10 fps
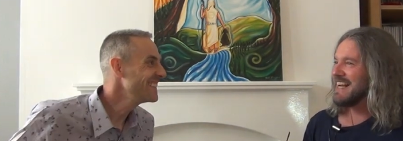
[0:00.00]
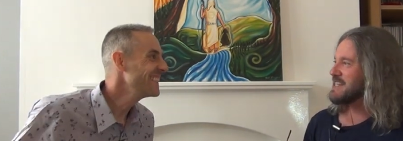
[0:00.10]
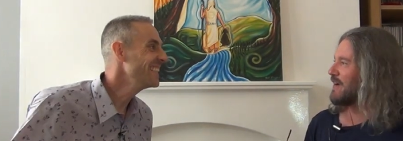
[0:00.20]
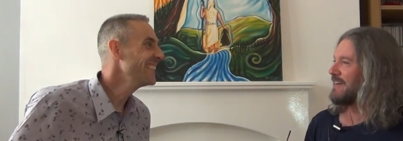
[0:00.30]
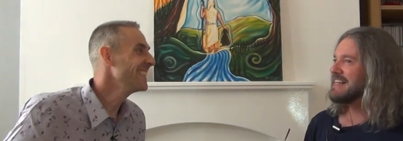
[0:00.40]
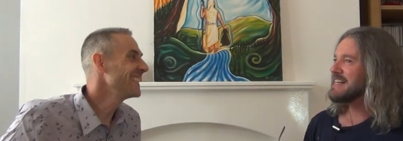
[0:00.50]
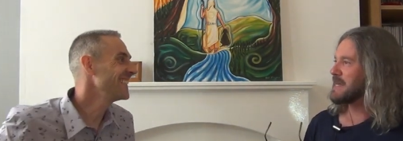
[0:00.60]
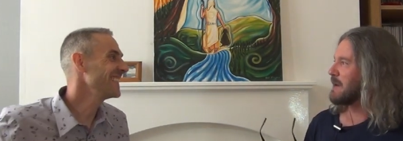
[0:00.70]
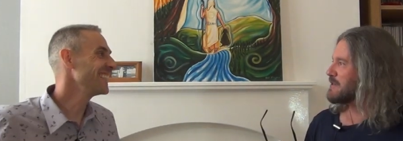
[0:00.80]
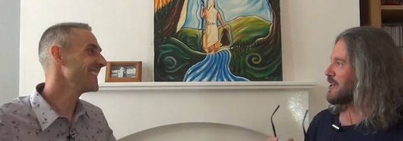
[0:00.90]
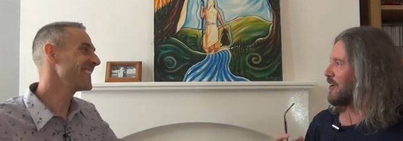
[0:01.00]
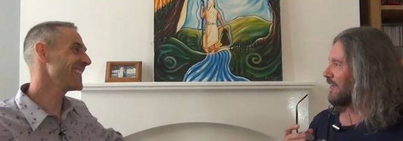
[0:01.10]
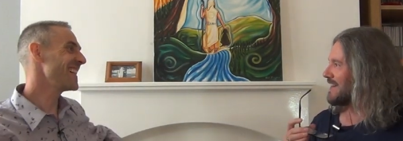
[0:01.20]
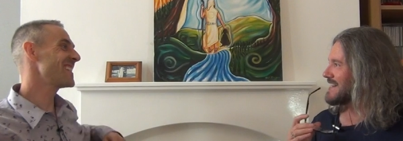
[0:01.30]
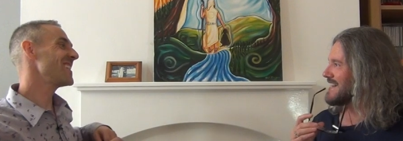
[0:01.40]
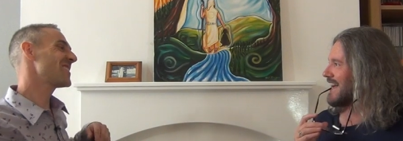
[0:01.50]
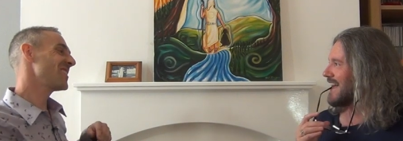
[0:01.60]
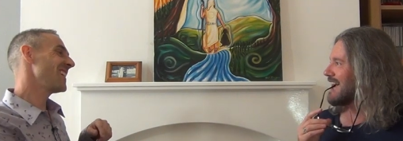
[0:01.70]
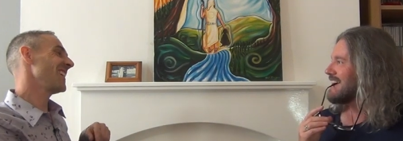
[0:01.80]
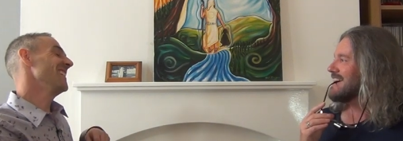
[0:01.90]
Speaker 1: it's very Decepticon, isn't it? Is,
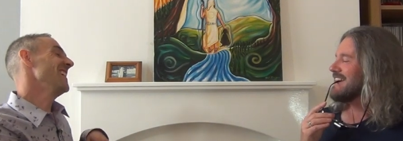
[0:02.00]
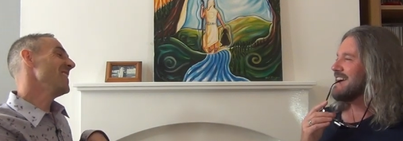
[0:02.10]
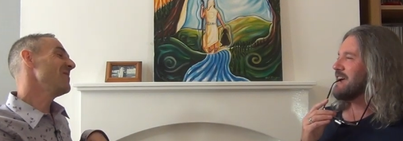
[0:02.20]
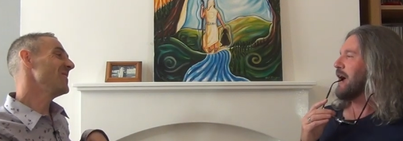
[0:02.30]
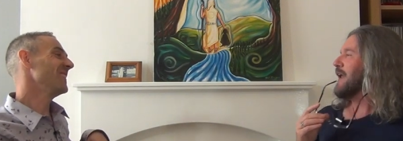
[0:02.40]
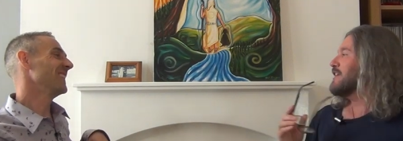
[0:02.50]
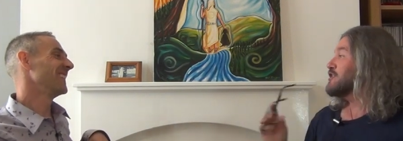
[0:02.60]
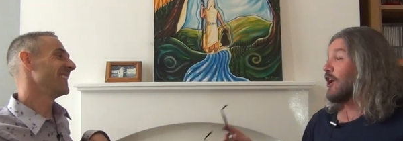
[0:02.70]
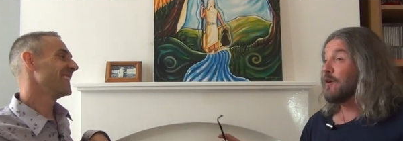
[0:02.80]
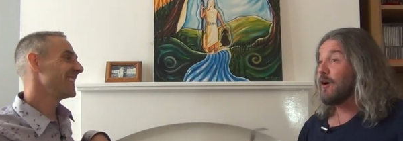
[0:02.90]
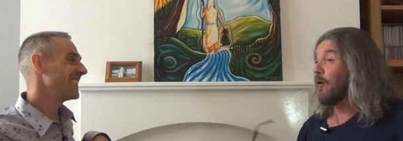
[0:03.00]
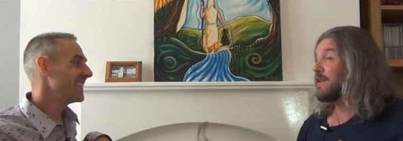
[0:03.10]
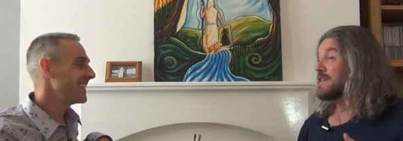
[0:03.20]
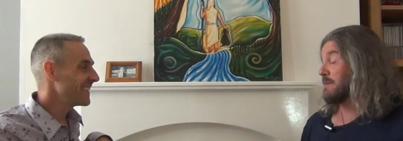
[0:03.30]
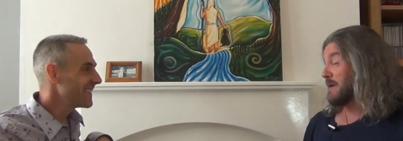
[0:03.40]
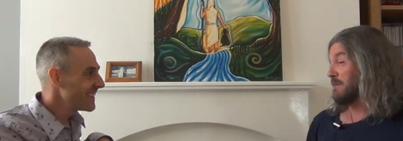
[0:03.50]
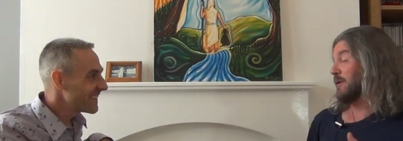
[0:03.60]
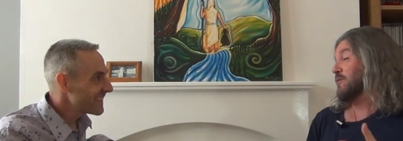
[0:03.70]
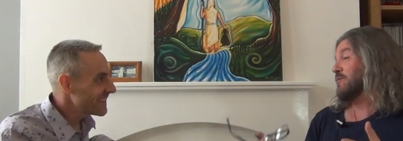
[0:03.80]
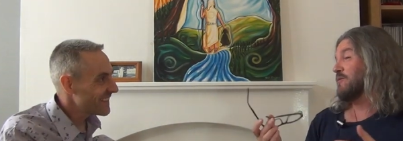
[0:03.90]
yeah. You know, and I joke all the time. People
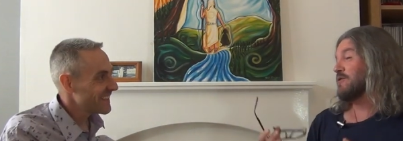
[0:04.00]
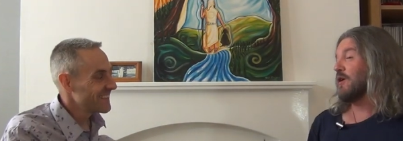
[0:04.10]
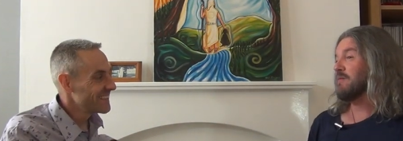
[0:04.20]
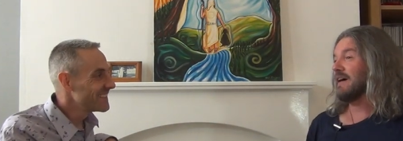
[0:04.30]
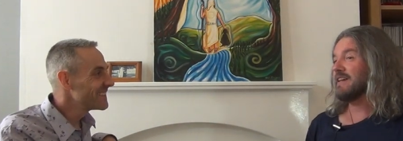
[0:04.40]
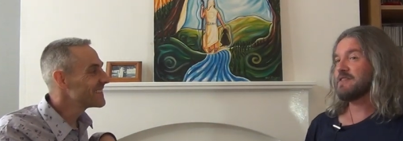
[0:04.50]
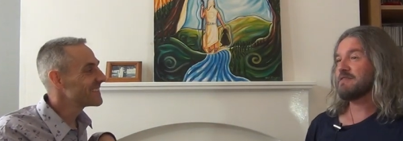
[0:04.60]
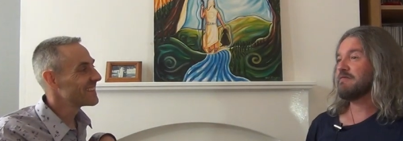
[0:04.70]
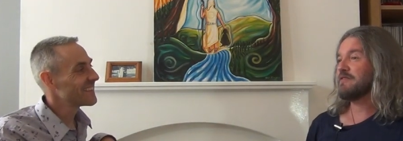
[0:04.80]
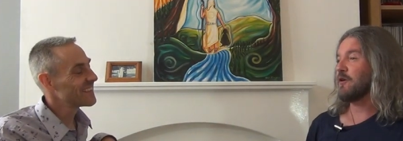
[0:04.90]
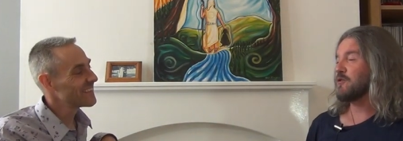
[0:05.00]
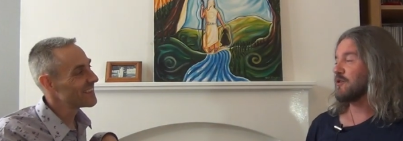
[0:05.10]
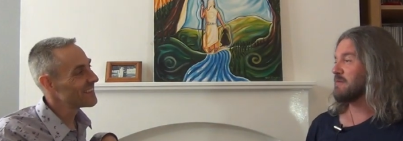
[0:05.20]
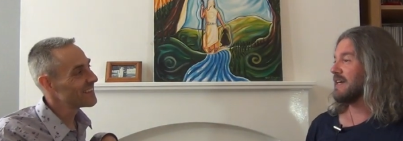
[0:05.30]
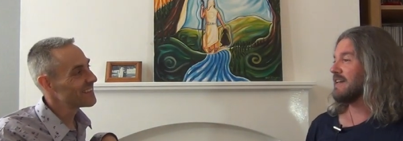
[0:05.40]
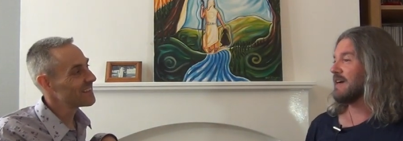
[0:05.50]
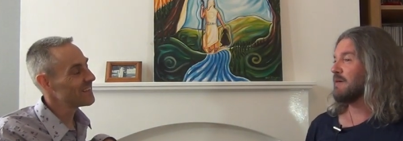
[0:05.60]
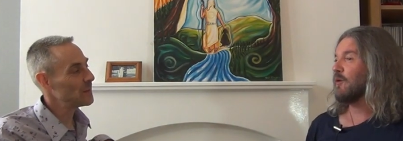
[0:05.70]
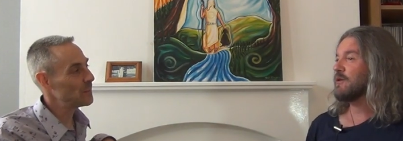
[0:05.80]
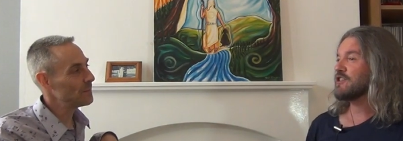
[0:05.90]
who yeah. know my social media. I'm
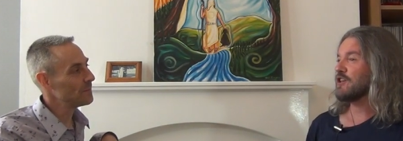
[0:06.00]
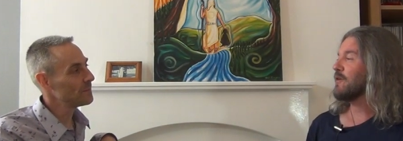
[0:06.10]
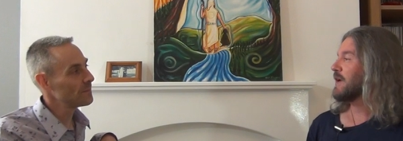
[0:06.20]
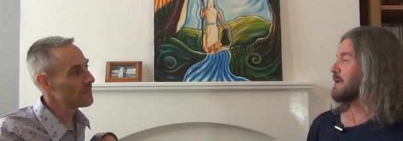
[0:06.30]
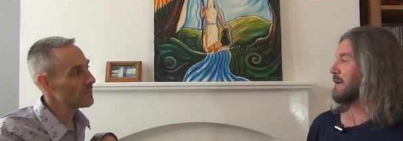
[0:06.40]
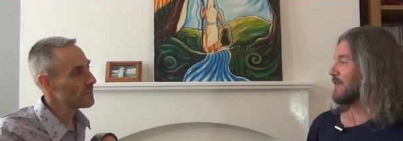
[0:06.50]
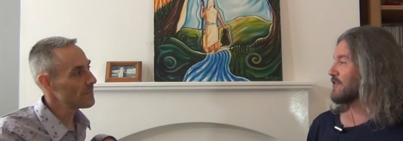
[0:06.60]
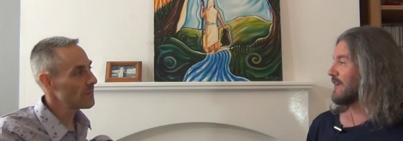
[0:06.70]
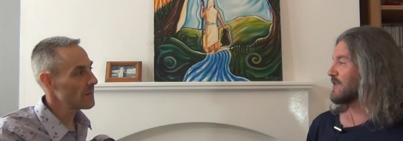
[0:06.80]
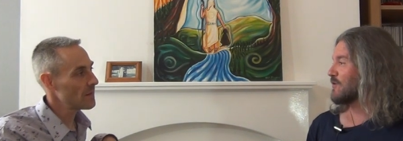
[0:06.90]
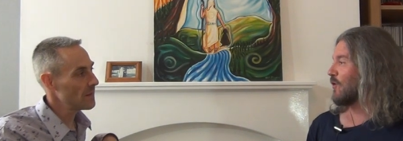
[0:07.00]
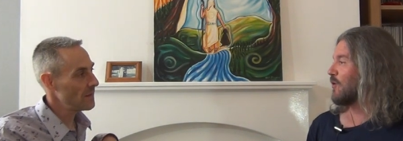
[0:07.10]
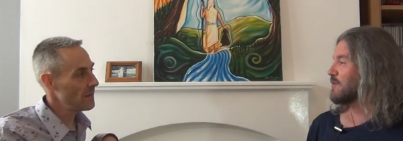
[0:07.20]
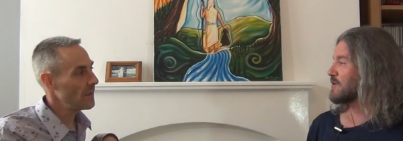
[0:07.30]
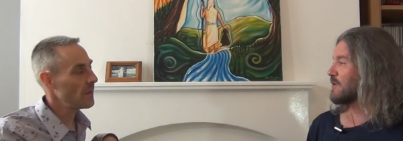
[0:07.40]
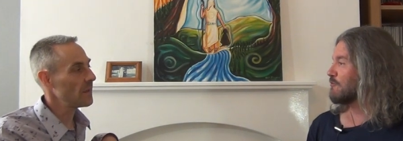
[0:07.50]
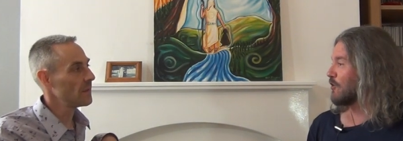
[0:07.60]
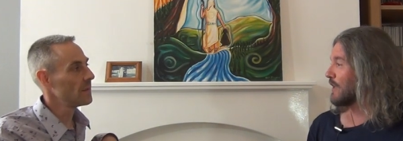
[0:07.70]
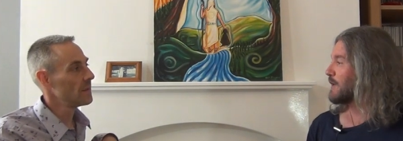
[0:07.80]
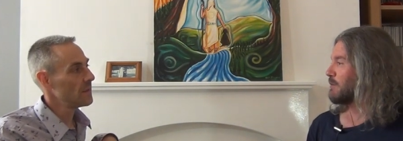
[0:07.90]
always joking about the Transformers yeah. and
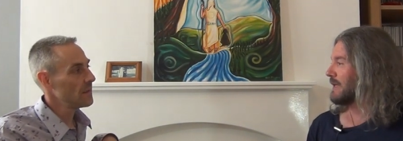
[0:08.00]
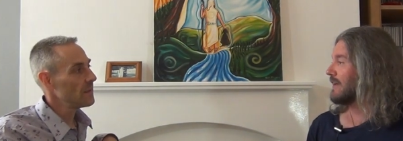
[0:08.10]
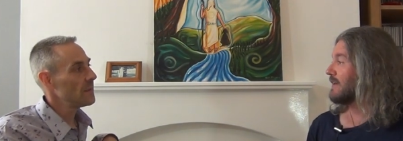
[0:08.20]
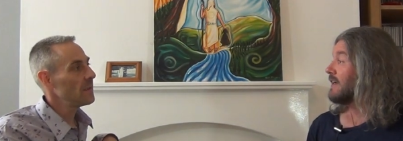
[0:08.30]
running the planet.